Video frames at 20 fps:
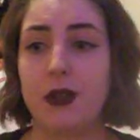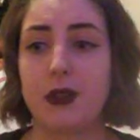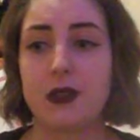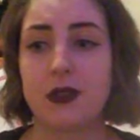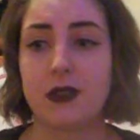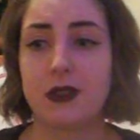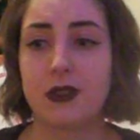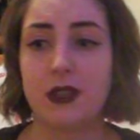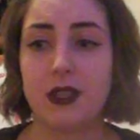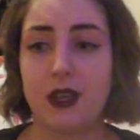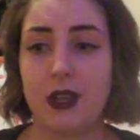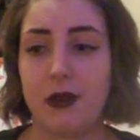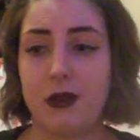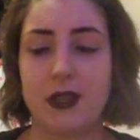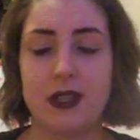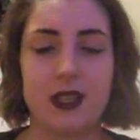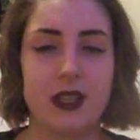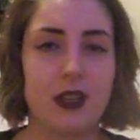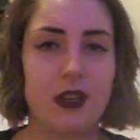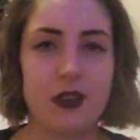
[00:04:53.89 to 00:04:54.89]
It's, you know,
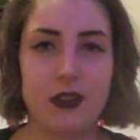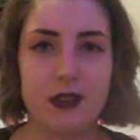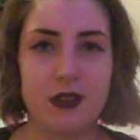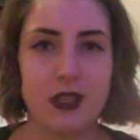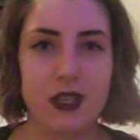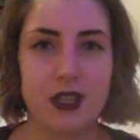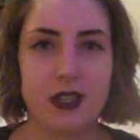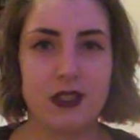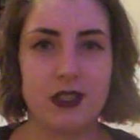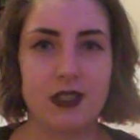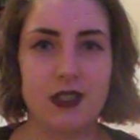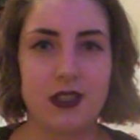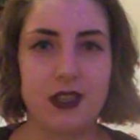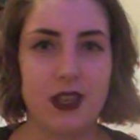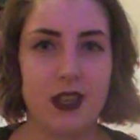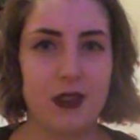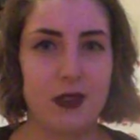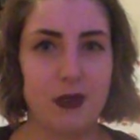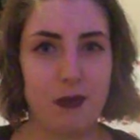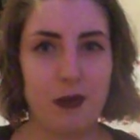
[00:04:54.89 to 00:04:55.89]
it's included
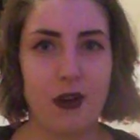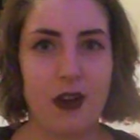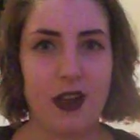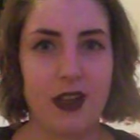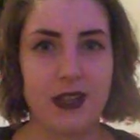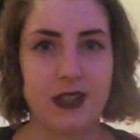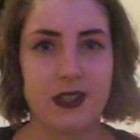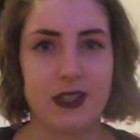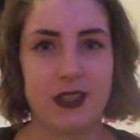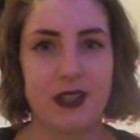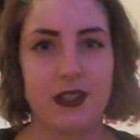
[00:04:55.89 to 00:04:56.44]
in the price.